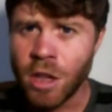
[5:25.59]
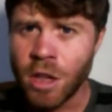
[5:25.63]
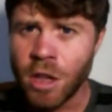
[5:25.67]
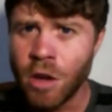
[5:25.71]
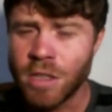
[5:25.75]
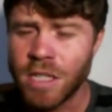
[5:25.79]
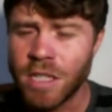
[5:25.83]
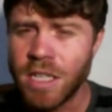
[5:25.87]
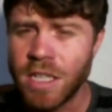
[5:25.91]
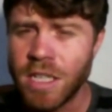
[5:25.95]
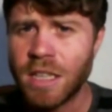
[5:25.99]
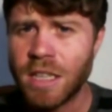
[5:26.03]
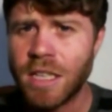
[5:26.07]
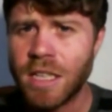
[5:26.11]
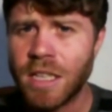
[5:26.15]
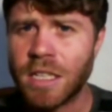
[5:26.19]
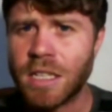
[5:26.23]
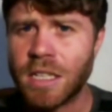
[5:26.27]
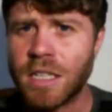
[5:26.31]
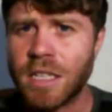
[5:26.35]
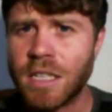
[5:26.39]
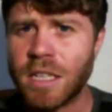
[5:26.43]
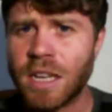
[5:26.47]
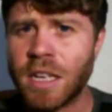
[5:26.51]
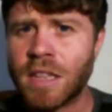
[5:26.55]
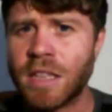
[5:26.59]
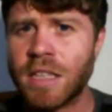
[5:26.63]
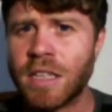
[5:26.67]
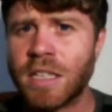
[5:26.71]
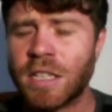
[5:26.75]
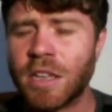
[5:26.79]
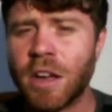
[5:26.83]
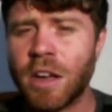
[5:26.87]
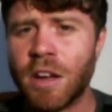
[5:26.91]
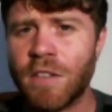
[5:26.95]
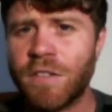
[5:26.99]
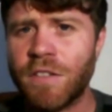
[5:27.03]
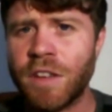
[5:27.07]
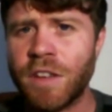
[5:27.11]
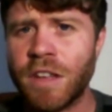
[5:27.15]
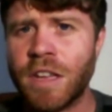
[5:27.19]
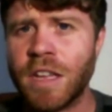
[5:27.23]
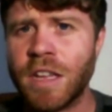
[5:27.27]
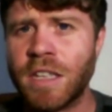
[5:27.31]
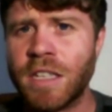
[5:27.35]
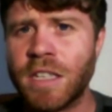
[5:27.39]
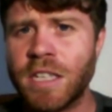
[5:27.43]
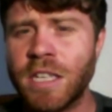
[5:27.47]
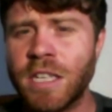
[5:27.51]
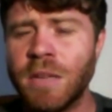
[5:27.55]
closely at this stuff,
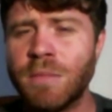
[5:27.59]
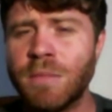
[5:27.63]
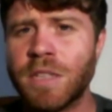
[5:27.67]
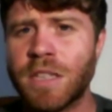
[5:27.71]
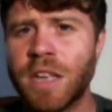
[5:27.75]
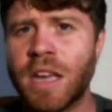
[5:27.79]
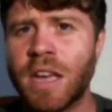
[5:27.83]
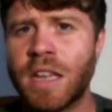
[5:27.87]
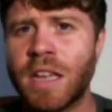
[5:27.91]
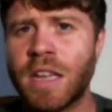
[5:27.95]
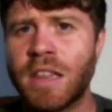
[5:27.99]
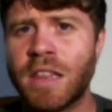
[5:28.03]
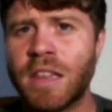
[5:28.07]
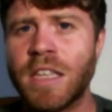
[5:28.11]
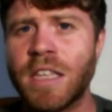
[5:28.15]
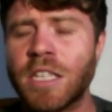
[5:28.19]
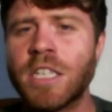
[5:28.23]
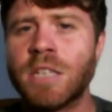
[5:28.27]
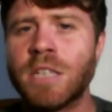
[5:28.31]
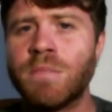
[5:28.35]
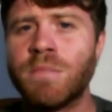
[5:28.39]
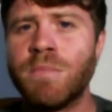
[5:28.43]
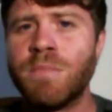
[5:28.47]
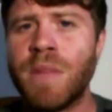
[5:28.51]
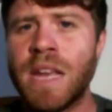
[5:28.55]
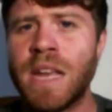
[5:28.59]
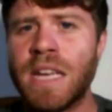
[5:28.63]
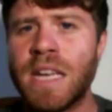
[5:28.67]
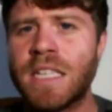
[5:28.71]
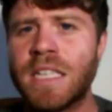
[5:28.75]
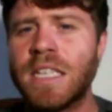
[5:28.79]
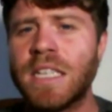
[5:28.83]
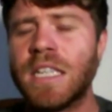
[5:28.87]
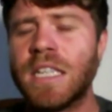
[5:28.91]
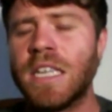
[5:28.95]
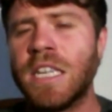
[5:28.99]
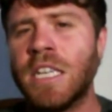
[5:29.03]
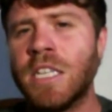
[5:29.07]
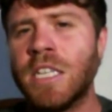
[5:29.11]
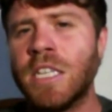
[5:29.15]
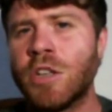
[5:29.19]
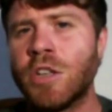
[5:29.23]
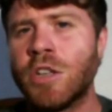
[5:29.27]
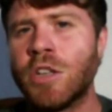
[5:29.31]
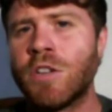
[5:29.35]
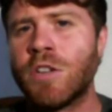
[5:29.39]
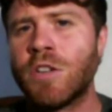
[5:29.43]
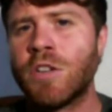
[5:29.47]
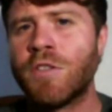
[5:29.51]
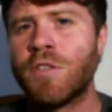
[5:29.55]
it seems like this just makes it
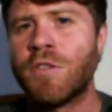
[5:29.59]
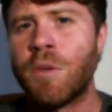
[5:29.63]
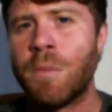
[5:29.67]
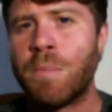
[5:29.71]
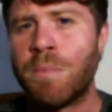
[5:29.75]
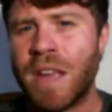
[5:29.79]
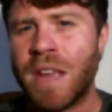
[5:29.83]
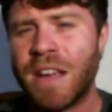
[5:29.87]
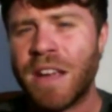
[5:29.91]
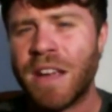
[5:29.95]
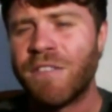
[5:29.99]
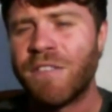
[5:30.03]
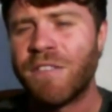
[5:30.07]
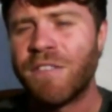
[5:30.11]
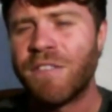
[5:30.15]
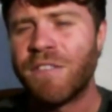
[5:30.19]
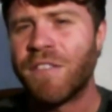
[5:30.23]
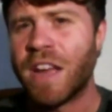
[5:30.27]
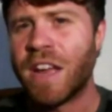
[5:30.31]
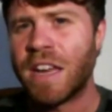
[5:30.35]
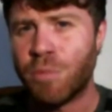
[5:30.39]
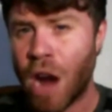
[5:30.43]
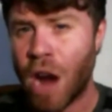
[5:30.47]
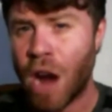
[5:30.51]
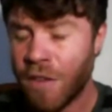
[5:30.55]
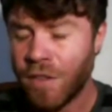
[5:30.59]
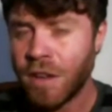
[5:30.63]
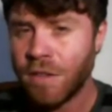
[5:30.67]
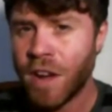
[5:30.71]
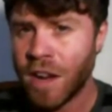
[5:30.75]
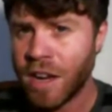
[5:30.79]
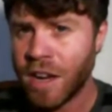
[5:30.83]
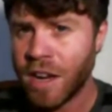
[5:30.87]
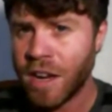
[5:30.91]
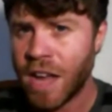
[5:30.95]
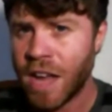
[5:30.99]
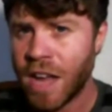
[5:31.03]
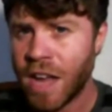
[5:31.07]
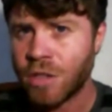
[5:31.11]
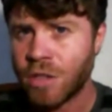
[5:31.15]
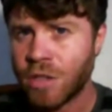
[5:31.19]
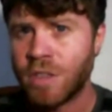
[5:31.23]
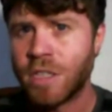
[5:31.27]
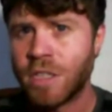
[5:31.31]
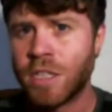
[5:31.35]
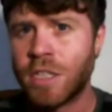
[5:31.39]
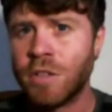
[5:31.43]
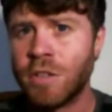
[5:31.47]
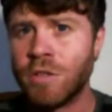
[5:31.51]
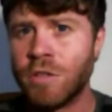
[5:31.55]
easier for big private
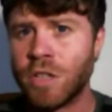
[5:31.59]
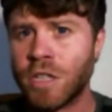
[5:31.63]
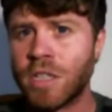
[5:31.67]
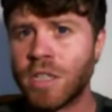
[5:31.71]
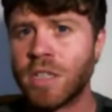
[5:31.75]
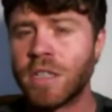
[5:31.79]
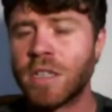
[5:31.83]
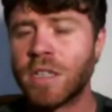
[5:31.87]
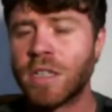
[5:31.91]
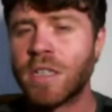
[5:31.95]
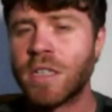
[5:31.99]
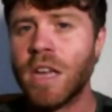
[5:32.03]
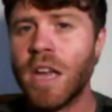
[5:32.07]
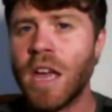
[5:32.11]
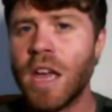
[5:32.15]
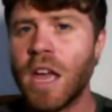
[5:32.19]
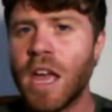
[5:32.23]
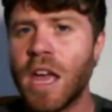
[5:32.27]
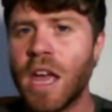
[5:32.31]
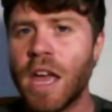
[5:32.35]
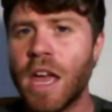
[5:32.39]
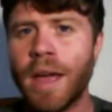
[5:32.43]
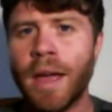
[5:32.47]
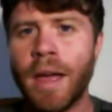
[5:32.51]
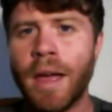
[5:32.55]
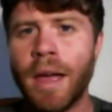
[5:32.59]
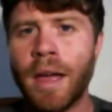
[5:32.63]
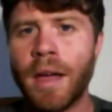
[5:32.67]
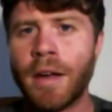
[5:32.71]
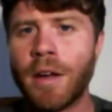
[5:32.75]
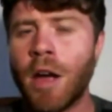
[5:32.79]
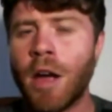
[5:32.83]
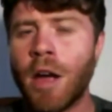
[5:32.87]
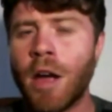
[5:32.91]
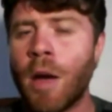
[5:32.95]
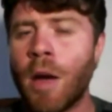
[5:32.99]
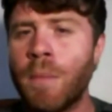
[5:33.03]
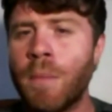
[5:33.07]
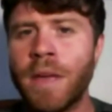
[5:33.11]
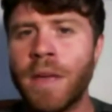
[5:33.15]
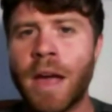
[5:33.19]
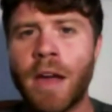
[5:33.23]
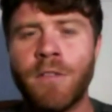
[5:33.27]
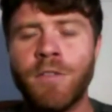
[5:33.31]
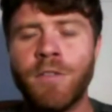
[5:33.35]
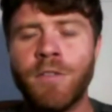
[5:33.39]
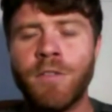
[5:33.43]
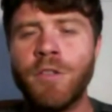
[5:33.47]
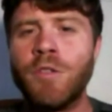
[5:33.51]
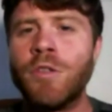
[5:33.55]
financial institutions,
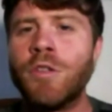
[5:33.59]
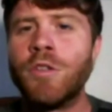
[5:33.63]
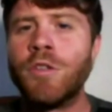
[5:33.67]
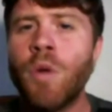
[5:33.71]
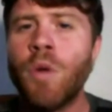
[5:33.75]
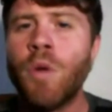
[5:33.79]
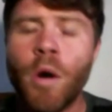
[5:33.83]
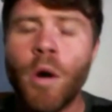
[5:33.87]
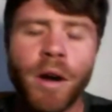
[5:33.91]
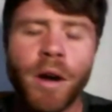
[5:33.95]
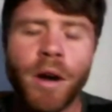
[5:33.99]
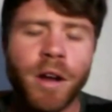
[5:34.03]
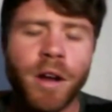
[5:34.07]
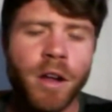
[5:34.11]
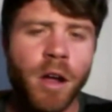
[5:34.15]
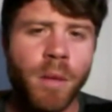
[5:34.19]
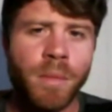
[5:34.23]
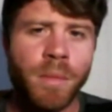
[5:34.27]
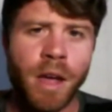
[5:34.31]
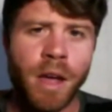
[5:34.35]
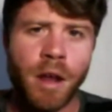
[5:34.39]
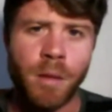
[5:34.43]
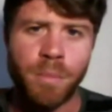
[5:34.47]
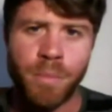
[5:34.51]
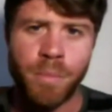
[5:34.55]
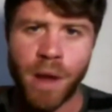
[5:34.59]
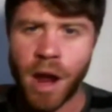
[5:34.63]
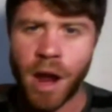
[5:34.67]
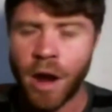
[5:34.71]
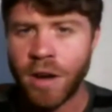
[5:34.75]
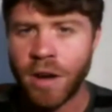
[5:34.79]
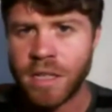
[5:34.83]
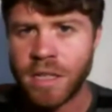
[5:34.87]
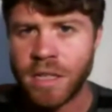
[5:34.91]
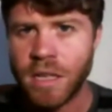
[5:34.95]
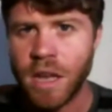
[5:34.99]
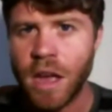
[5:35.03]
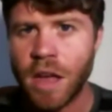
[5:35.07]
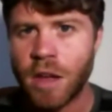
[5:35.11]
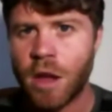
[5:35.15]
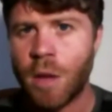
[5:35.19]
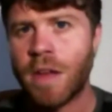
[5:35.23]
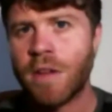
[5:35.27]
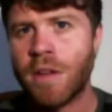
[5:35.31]
coming out of New York, coming out of Paris,